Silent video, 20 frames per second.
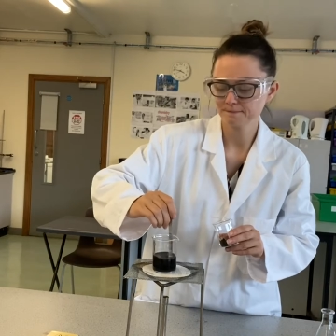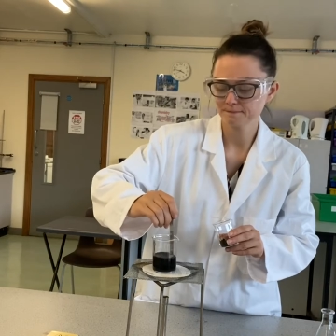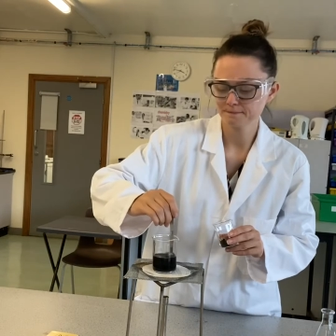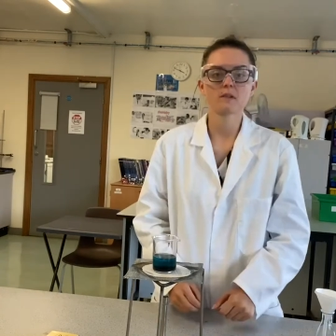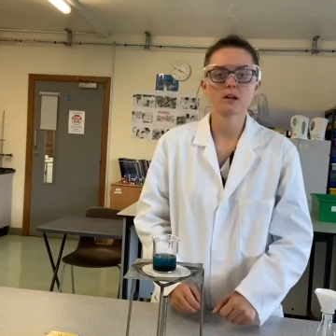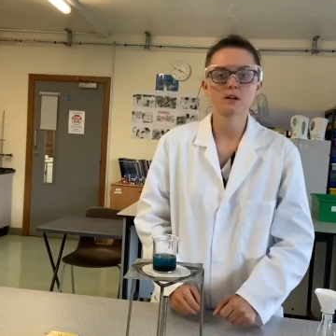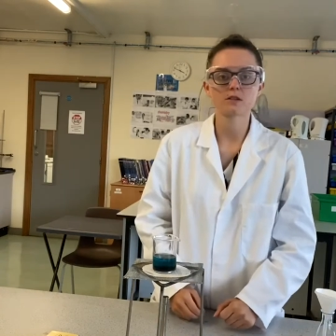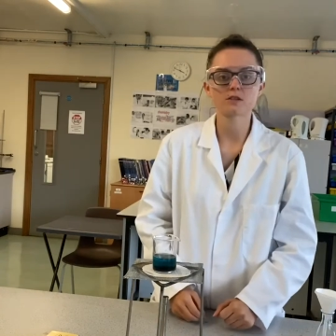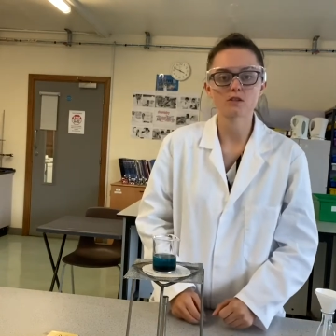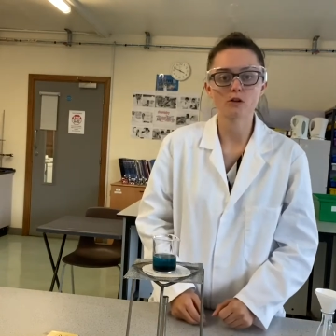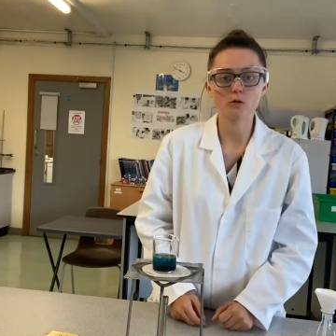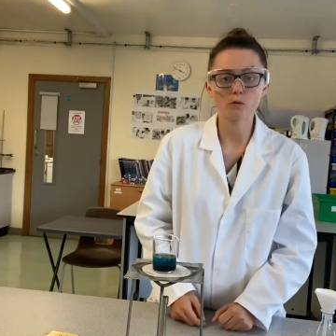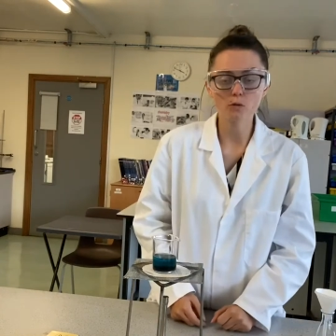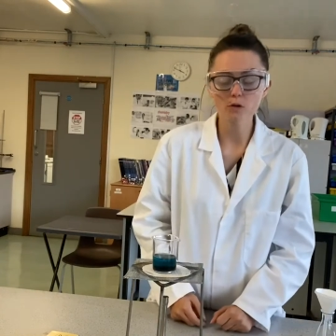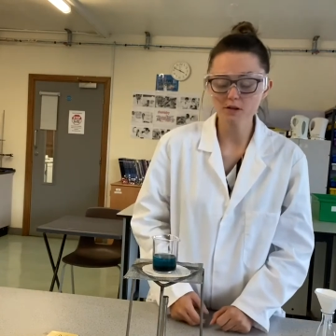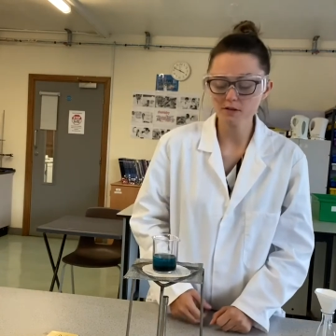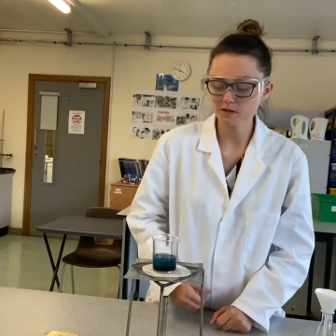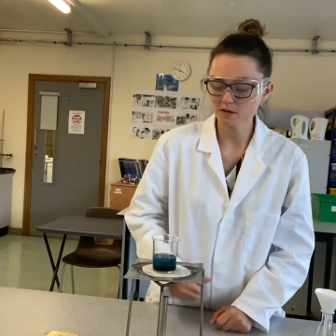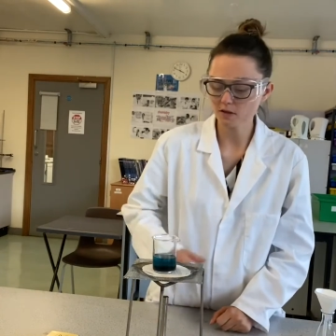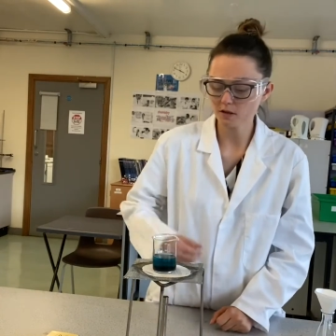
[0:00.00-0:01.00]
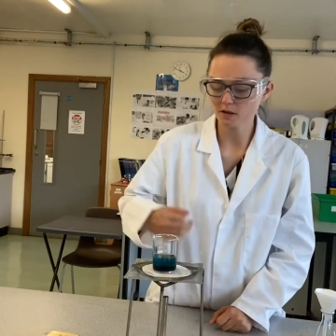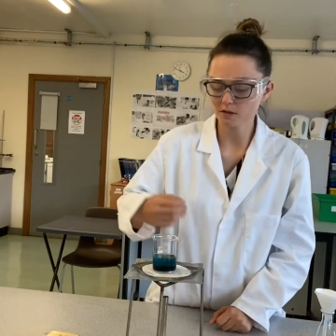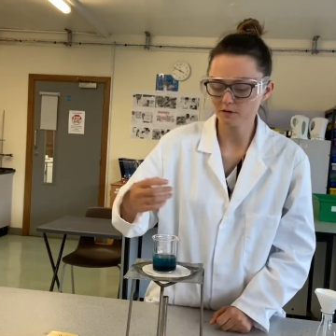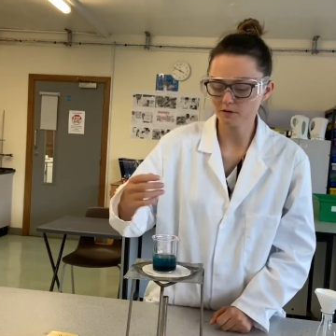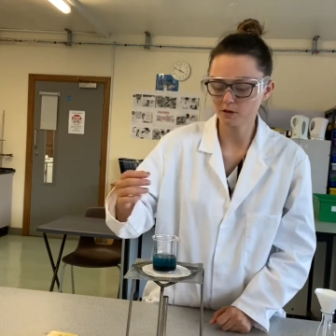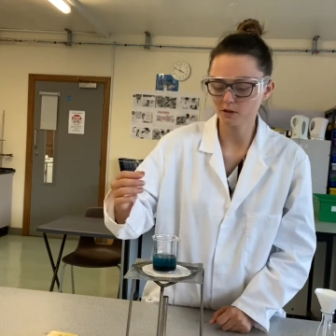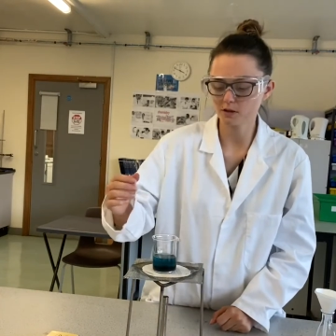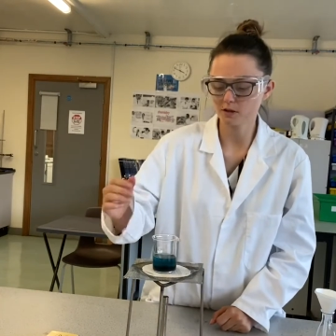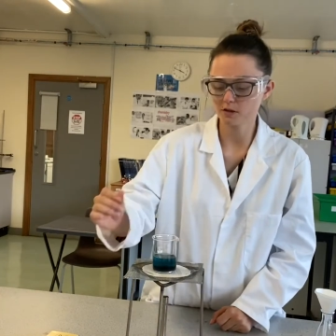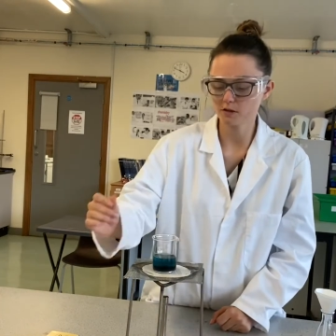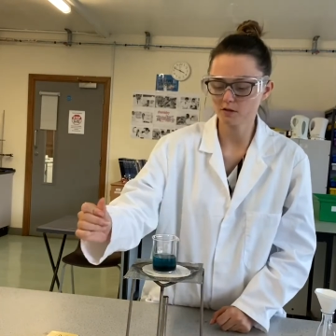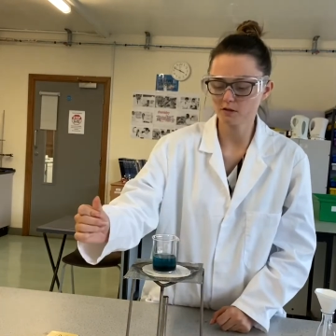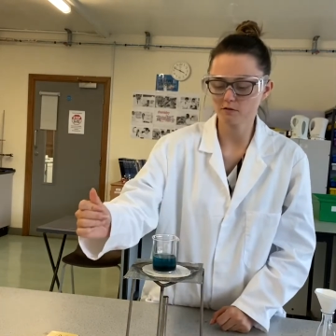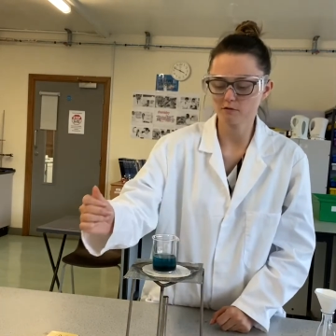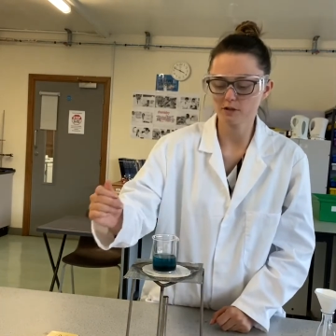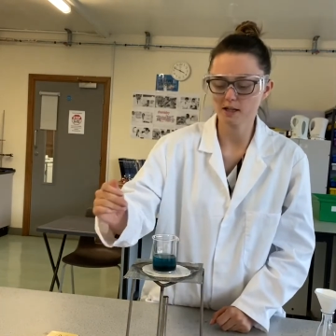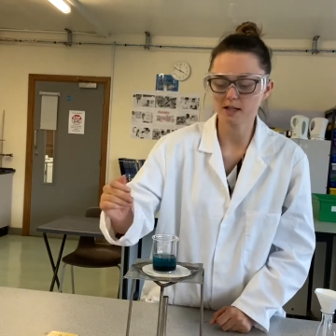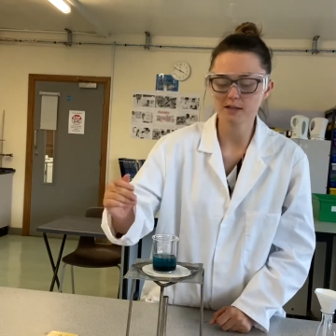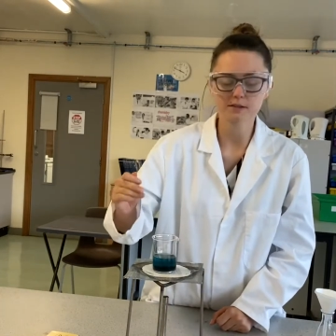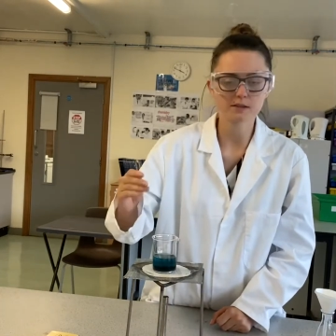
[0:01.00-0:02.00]
So once that's finished
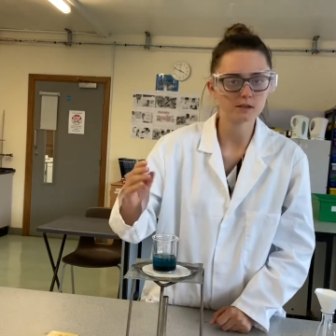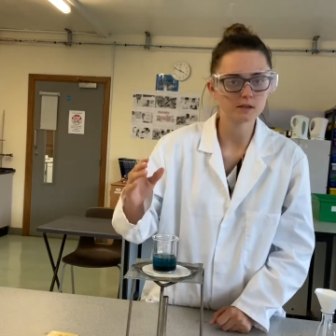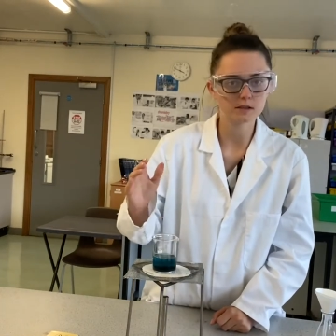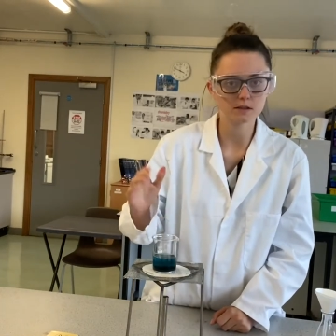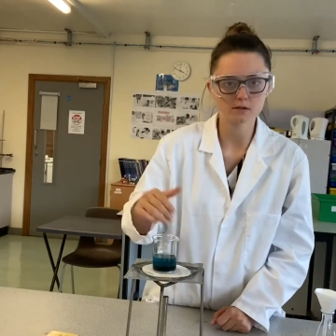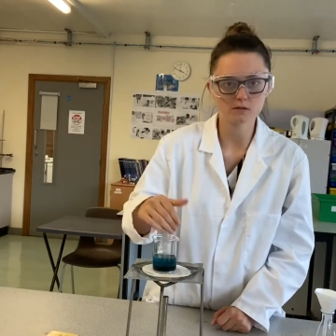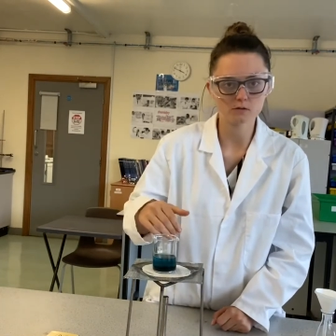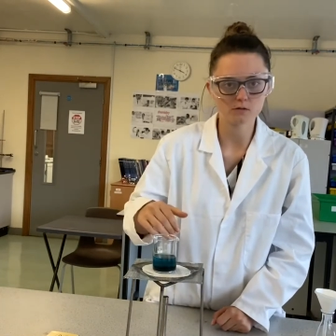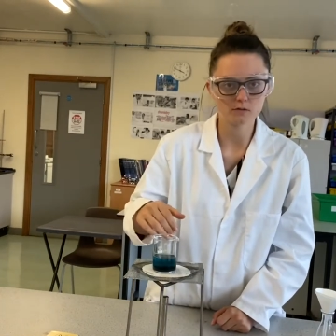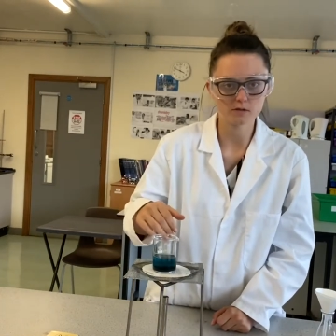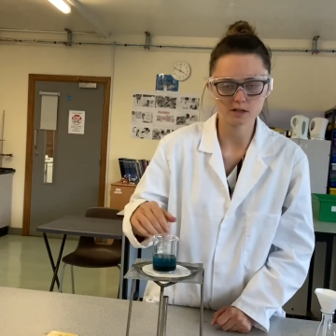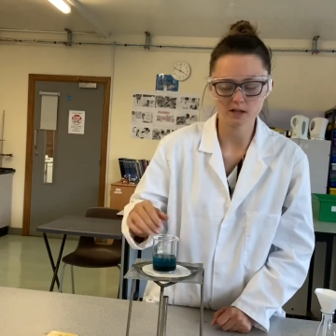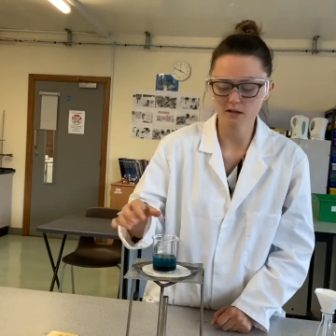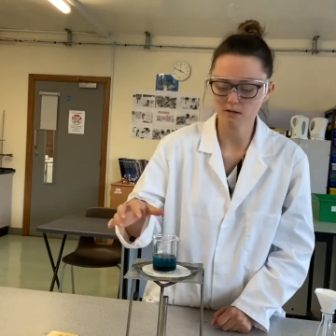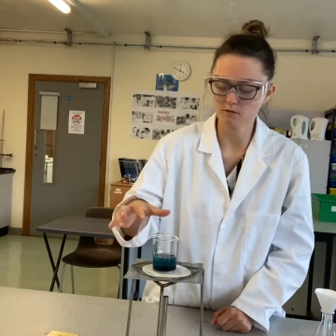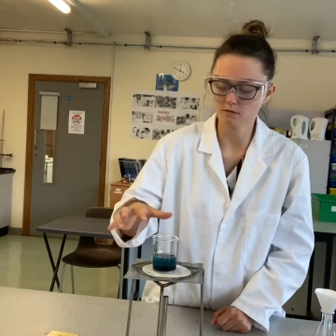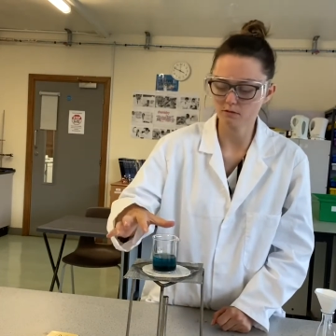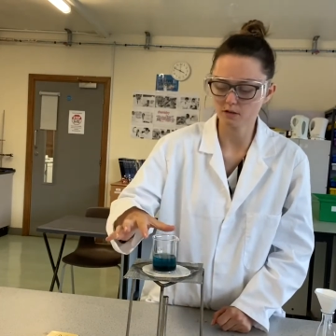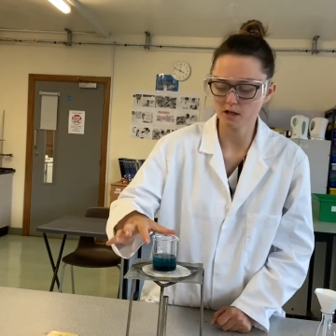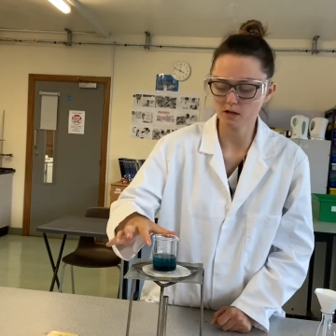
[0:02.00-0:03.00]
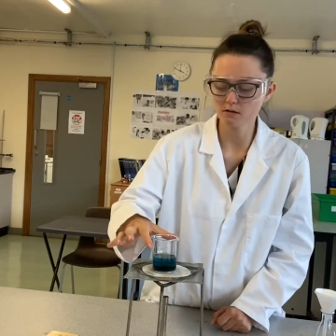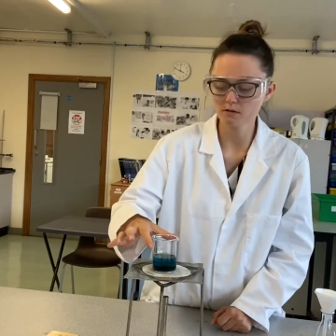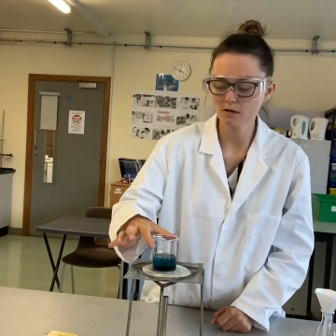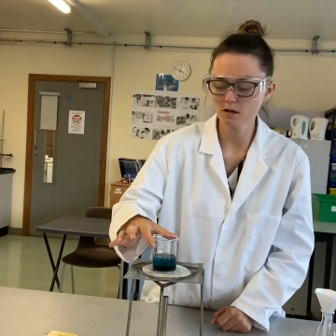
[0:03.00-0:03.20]
reacting, it's all settled out,